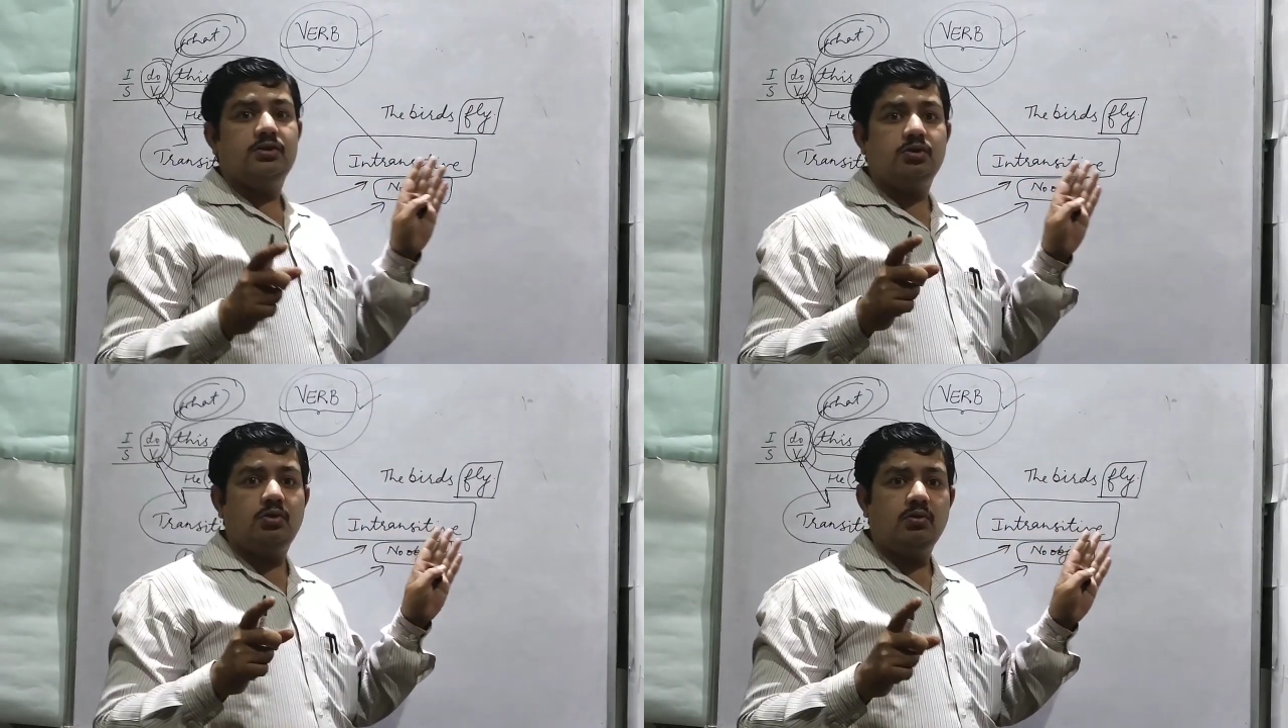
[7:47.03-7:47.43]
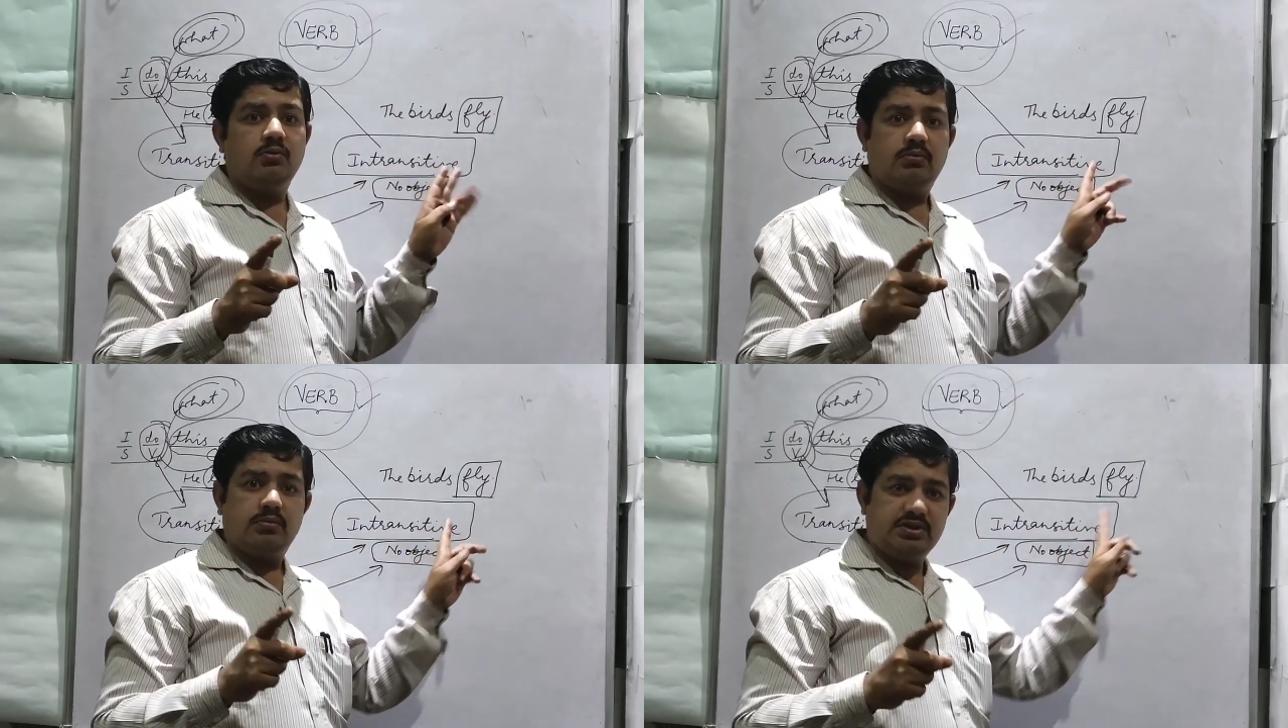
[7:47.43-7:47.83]

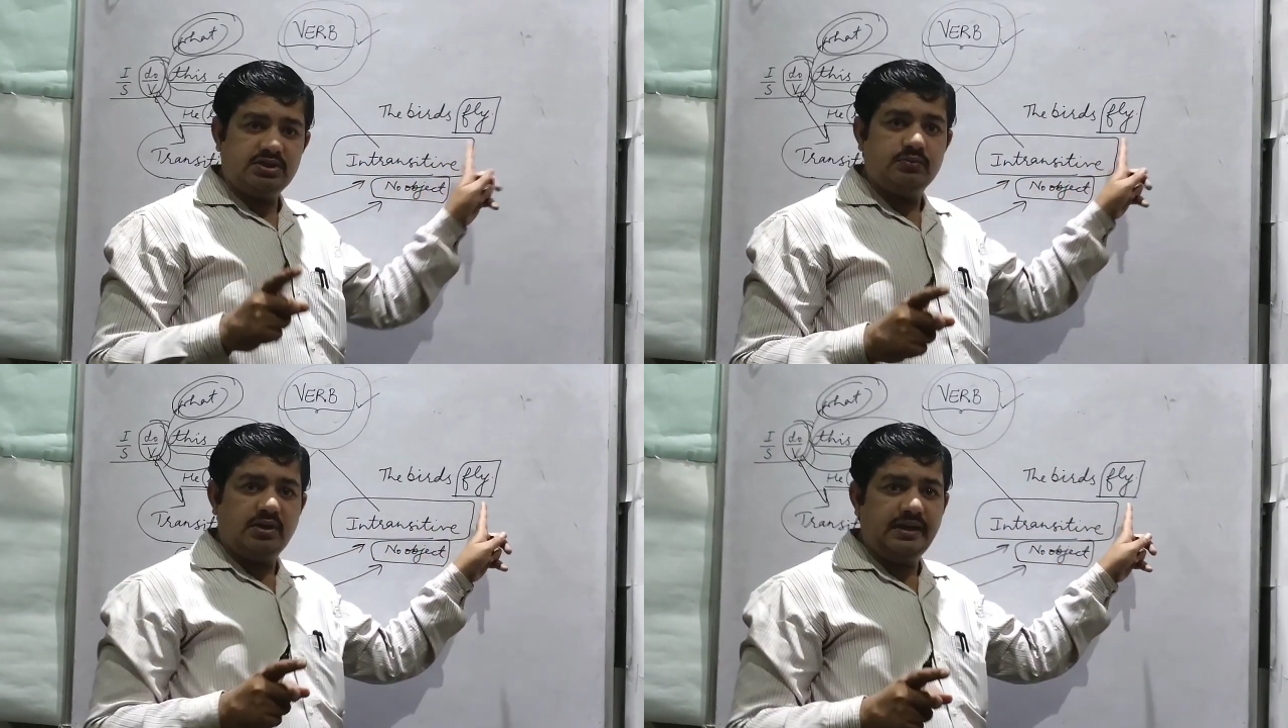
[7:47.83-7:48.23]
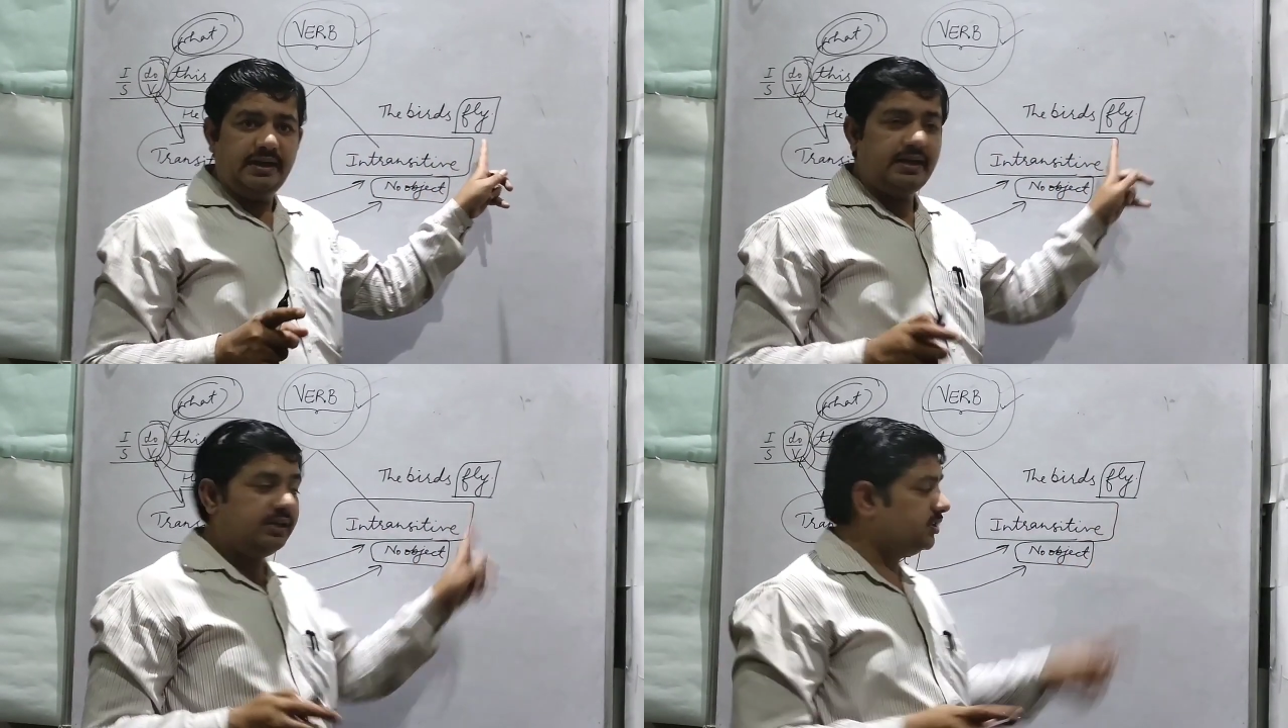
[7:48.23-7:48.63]
So this is one
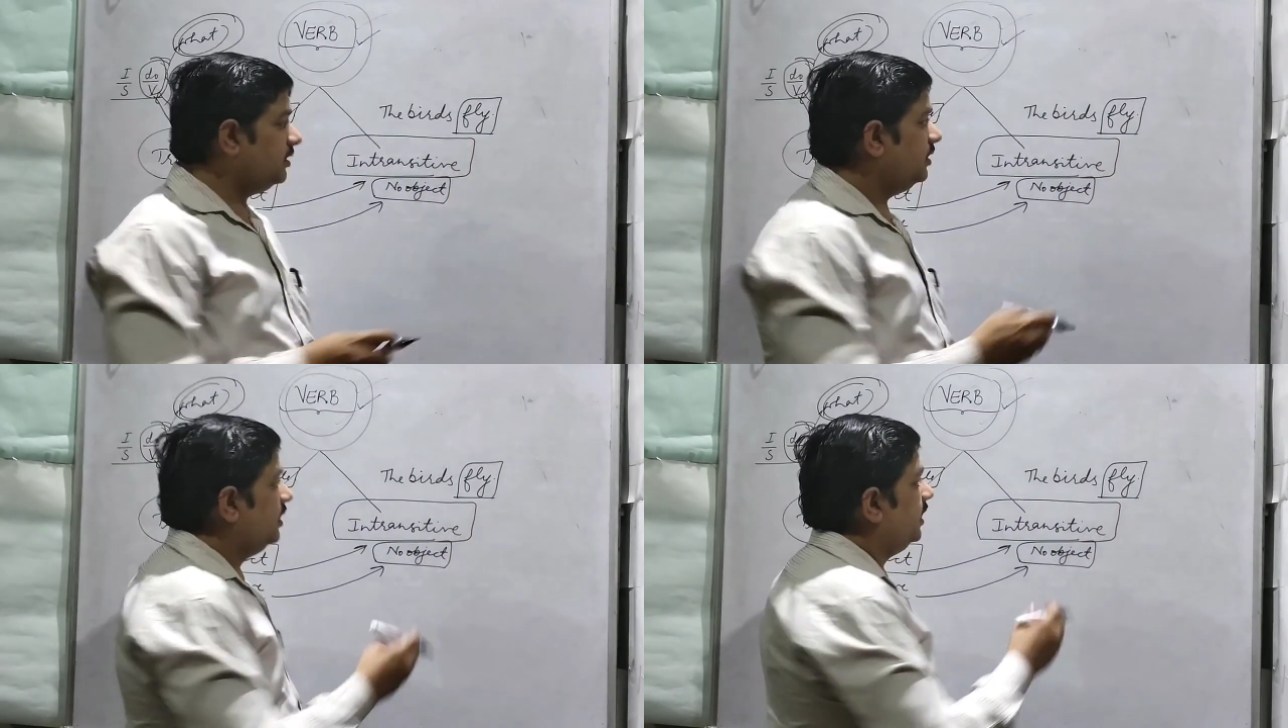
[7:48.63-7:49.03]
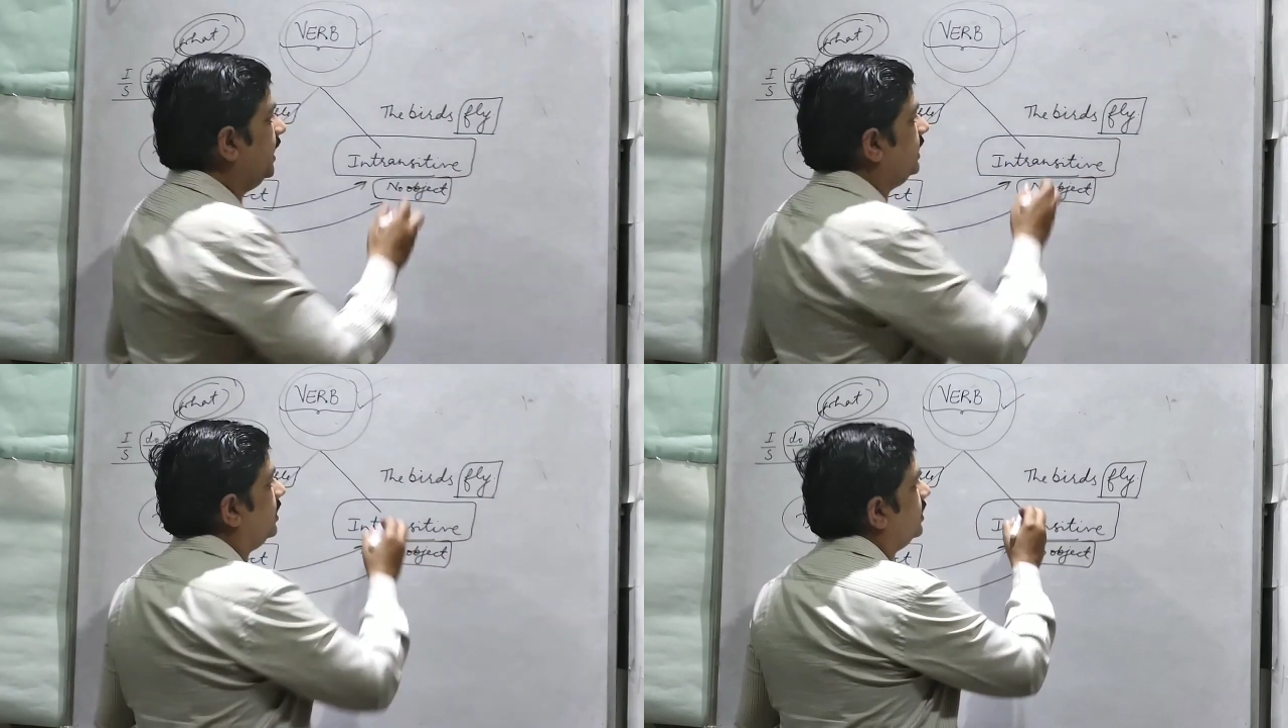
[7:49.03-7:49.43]
indication.
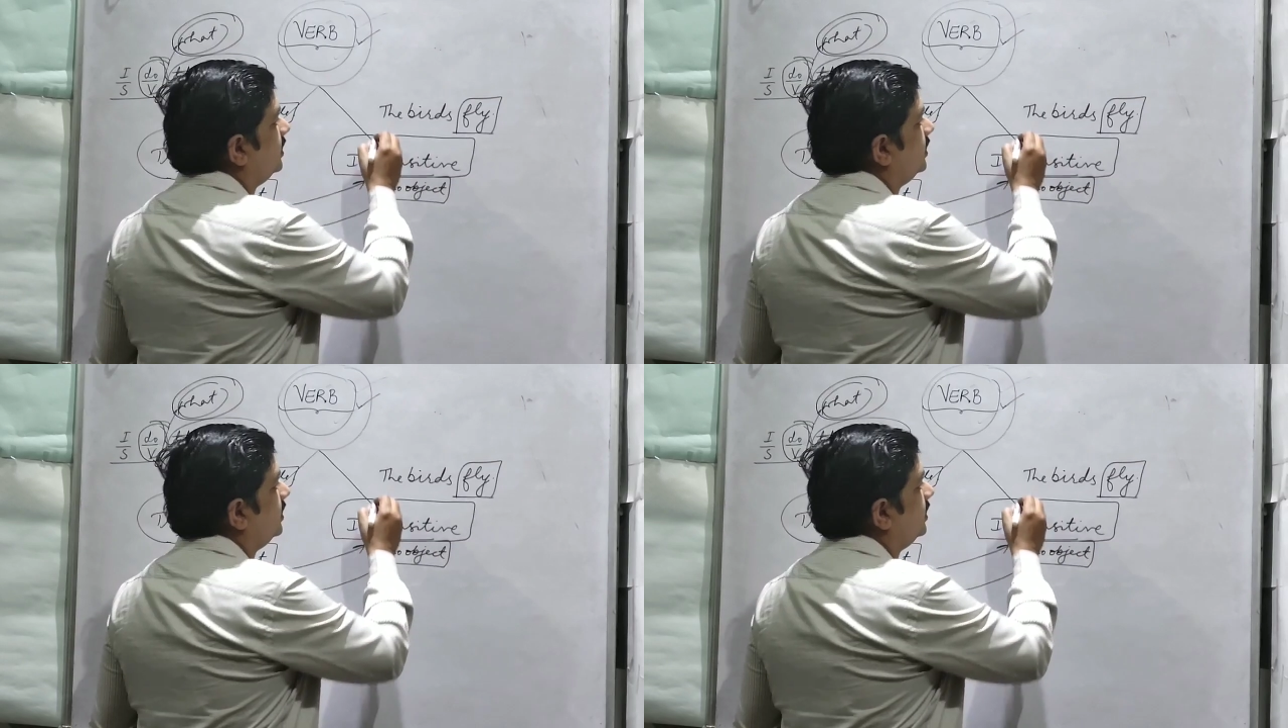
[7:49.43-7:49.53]
And the